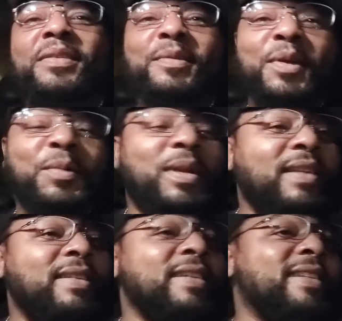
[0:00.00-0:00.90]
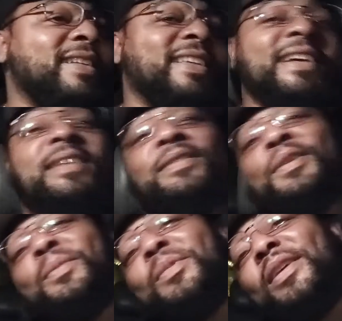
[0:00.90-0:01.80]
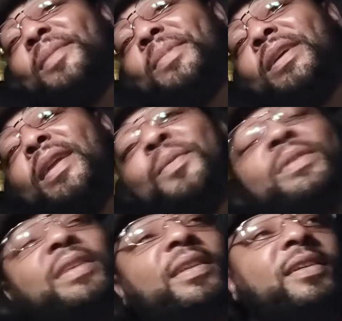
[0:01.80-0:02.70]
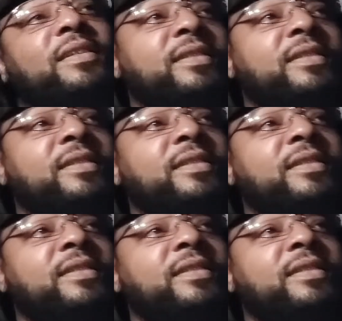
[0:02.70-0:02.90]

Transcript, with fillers: You know, when I did that last update, man, I was at